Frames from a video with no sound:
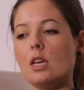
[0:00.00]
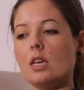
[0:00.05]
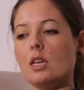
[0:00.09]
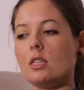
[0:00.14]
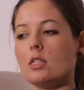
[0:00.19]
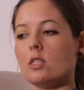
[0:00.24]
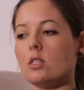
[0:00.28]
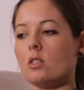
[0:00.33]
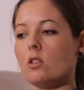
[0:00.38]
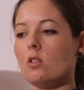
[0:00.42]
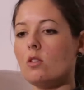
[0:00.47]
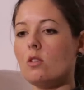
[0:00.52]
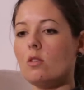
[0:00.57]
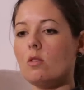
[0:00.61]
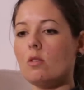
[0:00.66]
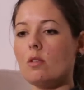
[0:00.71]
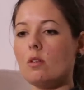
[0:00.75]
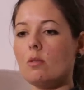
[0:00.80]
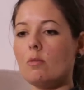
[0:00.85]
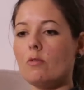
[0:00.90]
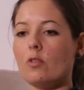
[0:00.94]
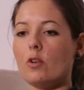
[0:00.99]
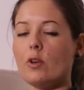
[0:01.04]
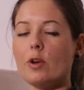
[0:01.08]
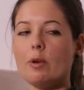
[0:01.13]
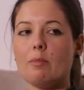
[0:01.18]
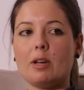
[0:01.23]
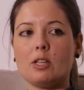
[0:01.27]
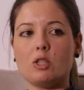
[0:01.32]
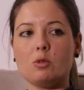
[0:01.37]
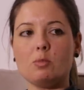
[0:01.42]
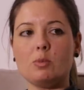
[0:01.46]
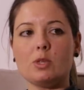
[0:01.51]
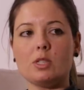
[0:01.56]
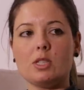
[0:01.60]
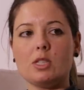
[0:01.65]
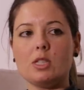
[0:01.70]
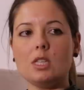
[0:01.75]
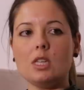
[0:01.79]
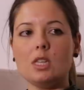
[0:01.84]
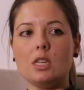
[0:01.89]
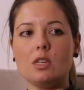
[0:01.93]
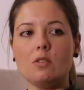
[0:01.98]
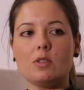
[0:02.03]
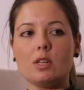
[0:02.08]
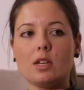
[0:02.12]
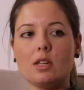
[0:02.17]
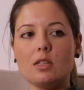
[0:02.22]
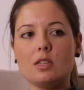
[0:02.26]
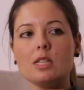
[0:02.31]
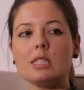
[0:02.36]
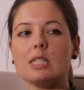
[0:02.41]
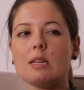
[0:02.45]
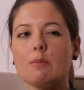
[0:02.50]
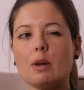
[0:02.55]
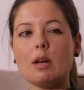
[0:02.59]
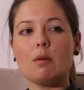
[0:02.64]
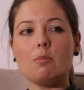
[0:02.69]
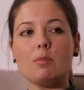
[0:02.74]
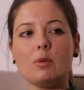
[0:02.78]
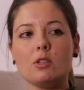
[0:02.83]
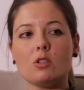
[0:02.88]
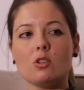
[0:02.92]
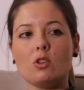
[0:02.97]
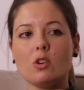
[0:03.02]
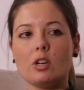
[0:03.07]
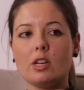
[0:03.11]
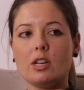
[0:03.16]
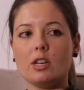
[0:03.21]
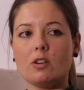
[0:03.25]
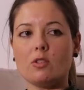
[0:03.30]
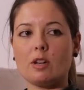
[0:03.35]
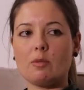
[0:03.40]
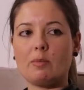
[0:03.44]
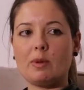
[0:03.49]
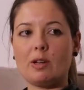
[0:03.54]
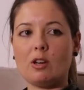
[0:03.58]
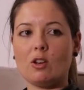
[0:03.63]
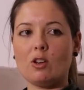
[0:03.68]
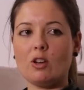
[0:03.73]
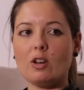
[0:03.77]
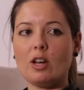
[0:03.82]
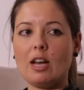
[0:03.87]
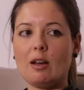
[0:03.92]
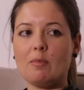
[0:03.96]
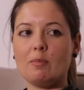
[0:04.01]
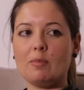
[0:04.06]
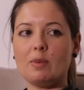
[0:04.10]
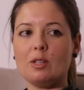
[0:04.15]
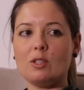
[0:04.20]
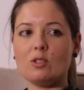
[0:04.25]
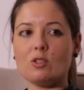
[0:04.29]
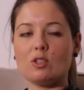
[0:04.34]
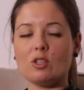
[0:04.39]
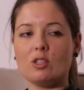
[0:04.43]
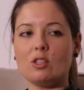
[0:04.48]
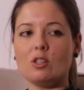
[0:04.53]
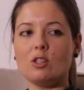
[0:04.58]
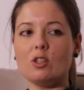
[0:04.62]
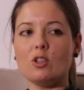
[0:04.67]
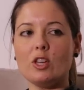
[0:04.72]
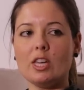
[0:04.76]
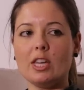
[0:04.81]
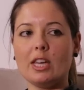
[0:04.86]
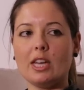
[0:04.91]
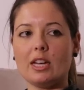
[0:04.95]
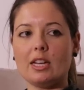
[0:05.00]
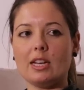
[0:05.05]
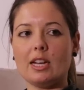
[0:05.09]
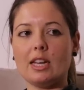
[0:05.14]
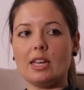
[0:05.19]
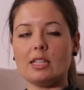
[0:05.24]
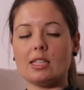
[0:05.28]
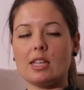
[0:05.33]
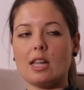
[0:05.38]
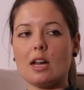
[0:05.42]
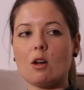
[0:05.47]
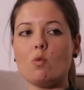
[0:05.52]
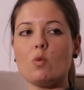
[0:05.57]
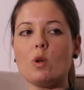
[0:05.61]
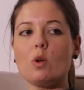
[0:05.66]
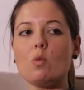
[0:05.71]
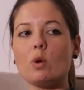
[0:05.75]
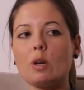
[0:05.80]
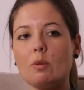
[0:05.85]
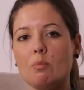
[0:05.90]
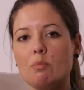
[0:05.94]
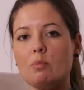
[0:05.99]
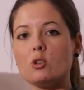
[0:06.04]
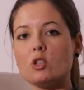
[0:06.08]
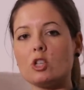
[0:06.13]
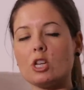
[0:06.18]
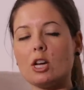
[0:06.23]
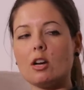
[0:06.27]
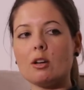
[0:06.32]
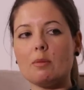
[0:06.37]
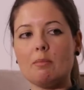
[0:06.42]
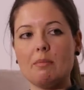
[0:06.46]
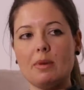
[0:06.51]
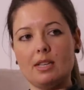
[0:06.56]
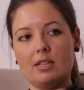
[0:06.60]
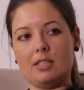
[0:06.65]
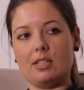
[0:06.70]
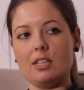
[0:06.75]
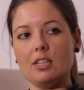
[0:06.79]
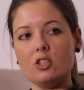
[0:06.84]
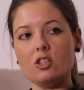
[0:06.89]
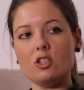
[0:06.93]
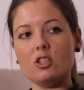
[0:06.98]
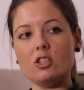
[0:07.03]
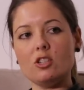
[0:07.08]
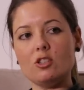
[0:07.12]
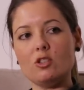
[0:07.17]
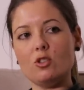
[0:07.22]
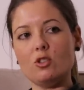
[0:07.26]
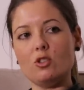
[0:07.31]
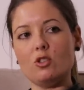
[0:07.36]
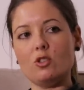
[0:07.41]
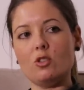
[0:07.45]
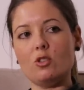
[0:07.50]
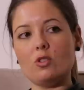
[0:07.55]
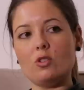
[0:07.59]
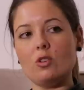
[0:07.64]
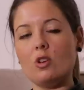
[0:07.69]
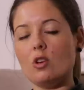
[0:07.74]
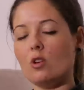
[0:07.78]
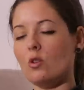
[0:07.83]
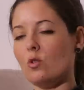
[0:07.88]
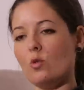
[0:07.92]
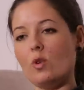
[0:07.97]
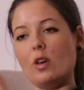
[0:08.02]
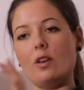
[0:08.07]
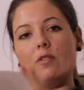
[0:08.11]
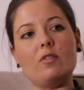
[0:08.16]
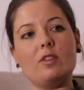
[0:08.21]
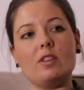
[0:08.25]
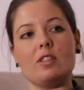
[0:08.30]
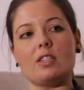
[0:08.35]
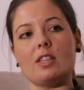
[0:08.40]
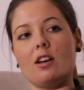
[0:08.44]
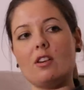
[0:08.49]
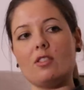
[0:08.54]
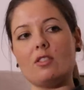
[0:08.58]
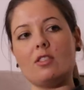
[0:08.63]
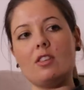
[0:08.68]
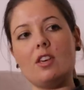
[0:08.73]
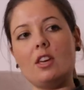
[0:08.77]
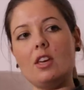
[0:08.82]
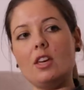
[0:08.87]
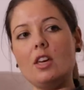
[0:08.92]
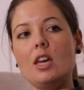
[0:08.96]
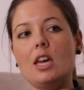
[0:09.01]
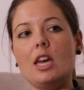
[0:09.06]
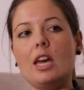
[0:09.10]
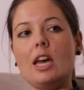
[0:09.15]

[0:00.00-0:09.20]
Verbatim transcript: it's still very much perceived, and I think some companies are getting it right, but a lot of companies are still looking at it as like we want to push out a message to whoever is out there,